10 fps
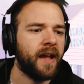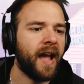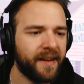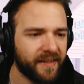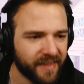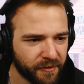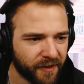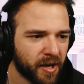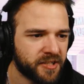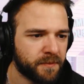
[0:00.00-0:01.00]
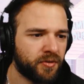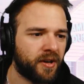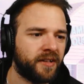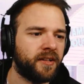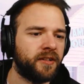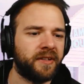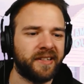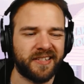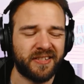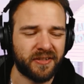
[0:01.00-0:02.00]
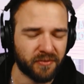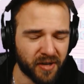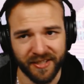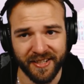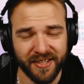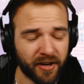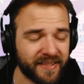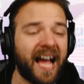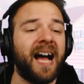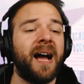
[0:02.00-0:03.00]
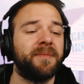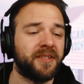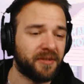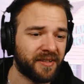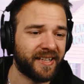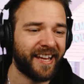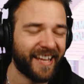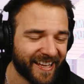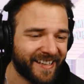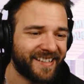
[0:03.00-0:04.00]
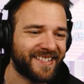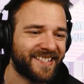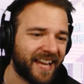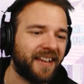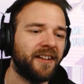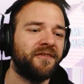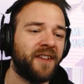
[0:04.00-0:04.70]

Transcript: And then we have Majin Buu, Unadulterated Destruction. This card is absolutely insane.